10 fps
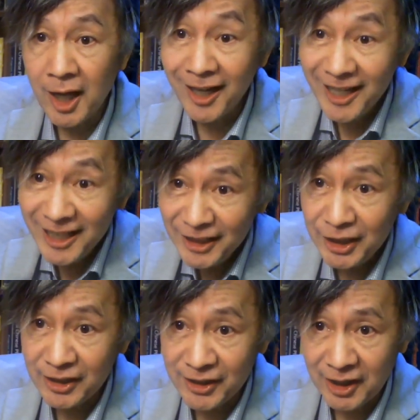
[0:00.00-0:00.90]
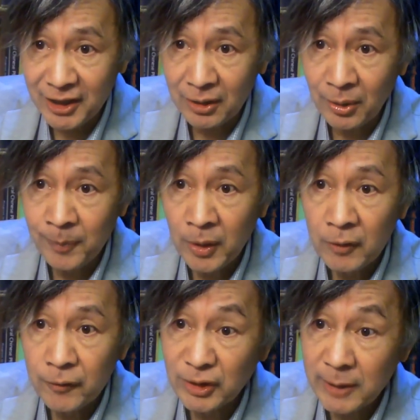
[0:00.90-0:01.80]
a linear scale
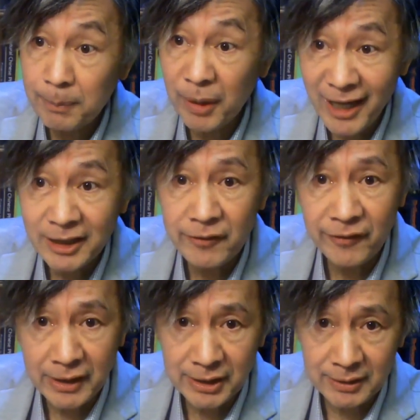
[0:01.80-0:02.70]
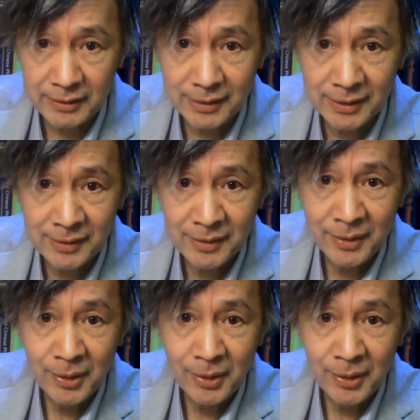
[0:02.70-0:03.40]
for the Planck functions